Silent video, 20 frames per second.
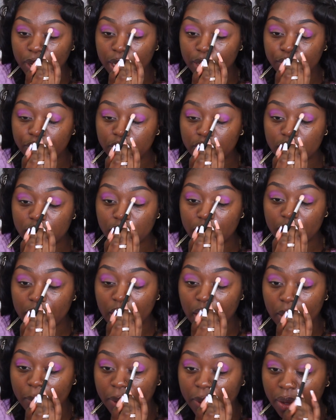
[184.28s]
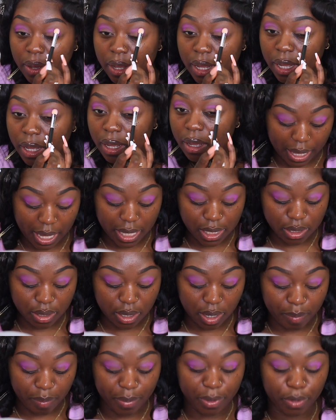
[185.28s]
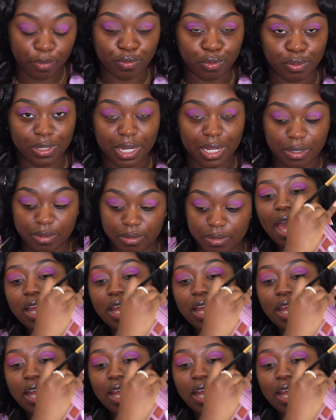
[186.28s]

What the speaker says: But if you do care about it, there is a bit of fallout.